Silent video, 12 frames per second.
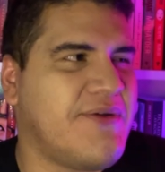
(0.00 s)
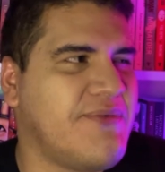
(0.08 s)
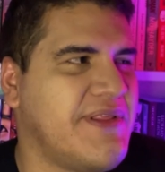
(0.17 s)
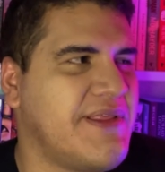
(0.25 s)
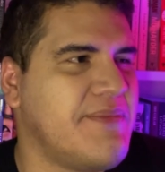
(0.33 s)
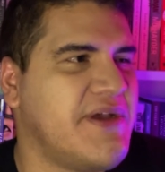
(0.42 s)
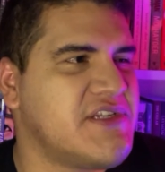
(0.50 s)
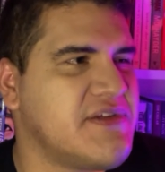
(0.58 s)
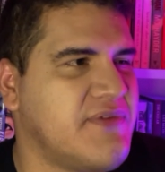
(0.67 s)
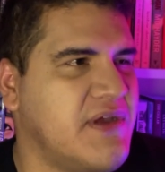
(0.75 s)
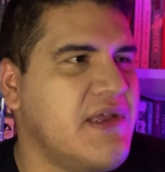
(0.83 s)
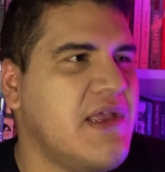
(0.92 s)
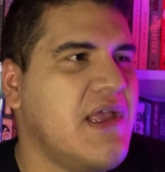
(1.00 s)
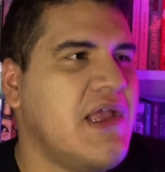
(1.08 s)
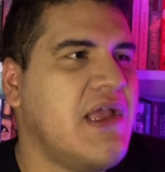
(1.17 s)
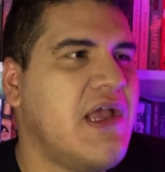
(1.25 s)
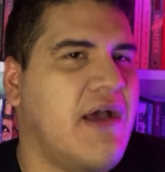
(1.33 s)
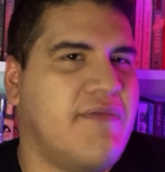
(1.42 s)
really much of
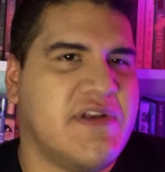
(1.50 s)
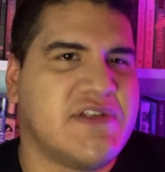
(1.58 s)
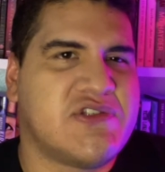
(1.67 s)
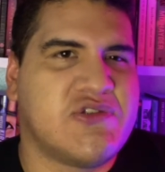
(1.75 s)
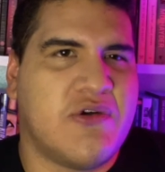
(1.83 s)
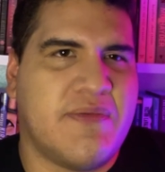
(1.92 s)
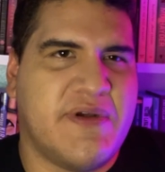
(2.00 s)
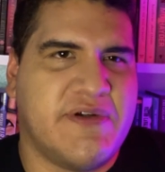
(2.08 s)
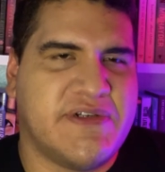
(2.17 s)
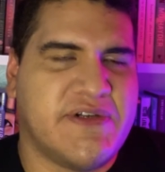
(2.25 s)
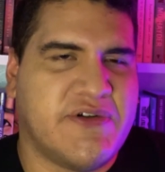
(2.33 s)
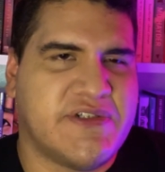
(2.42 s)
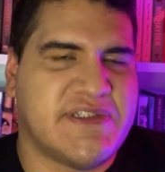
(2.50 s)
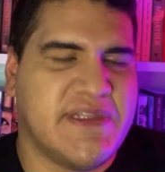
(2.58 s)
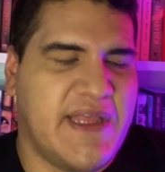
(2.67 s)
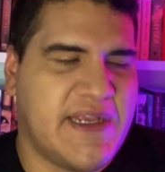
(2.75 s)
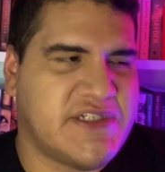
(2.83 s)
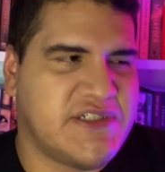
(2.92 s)
an assortment or
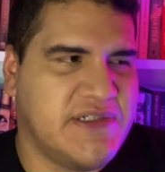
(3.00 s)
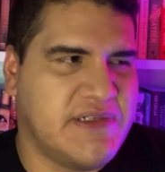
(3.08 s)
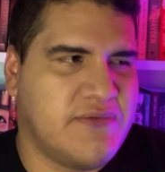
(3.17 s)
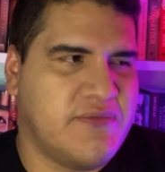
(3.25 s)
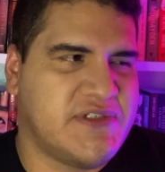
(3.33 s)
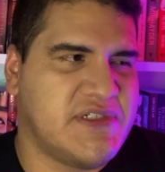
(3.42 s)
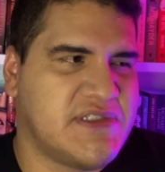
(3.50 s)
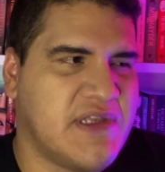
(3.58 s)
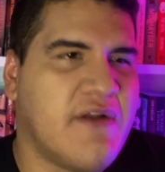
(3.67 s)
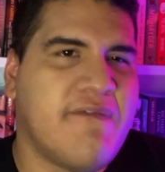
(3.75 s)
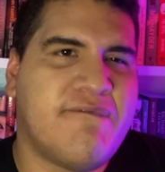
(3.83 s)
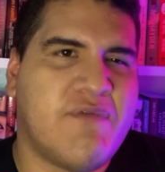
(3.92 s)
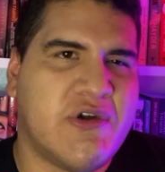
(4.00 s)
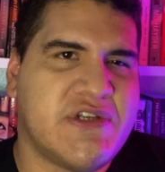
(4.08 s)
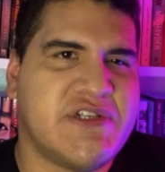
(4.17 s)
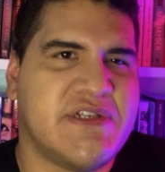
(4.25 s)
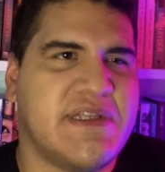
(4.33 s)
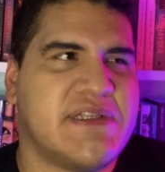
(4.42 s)
selection, which is
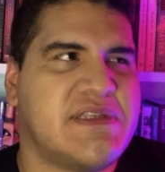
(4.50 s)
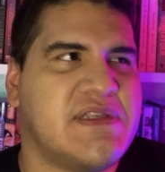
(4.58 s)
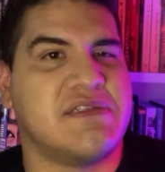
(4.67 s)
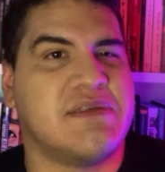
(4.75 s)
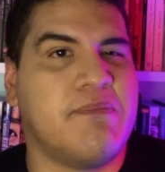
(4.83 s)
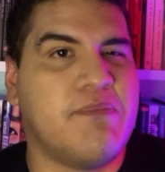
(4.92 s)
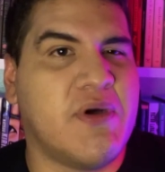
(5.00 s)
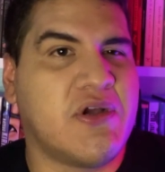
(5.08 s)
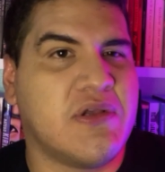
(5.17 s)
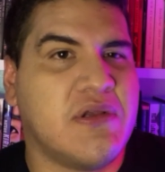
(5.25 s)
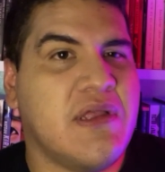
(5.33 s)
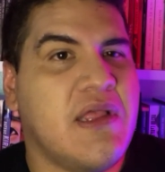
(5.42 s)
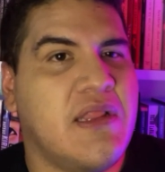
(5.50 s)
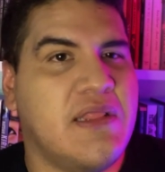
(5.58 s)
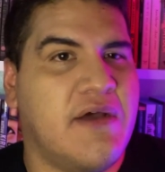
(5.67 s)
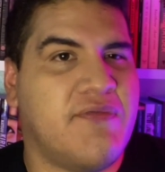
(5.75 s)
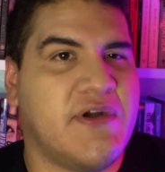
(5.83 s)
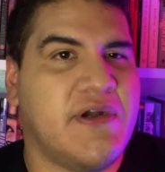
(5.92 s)
unfortunate. As a book
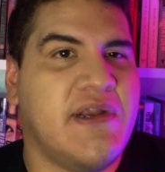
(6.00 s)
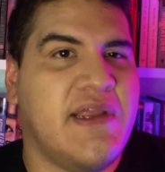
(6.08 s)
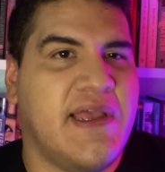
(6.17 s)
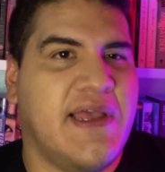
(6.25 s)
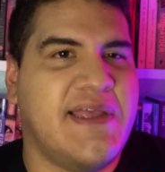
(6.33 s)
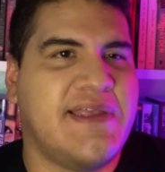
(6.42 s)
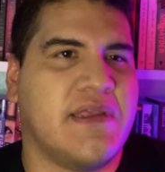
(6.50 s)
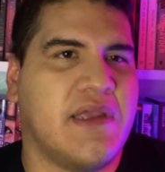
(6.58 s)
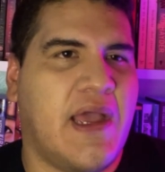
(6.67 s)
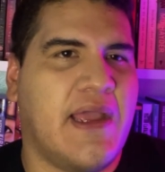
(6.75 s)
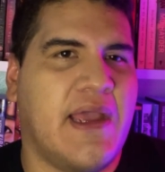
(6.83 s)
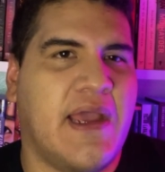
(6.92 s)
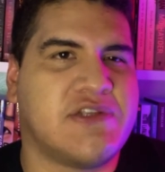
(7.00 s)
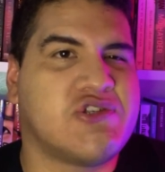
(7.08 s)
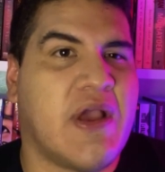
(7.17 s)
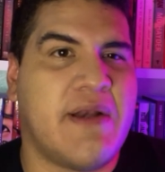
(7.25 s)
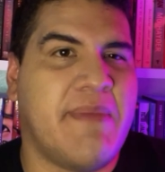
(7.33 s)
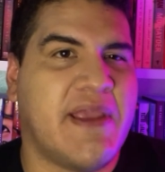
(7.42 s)
lover, I
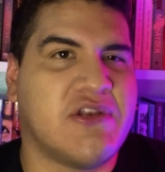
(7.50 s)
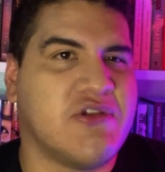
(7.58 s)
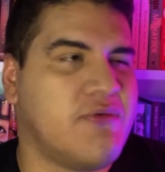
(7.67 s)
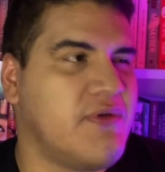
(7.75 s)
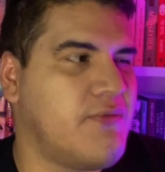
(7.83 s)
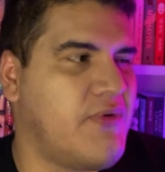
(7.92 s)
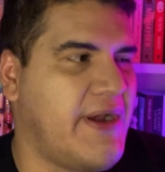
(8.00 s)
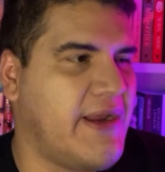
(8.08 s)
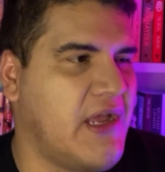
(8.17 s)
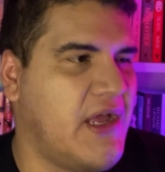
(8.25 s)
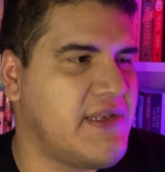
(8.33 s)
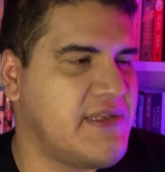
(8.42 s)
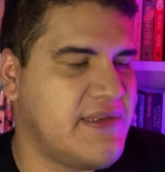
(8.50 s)
try to make do with what I got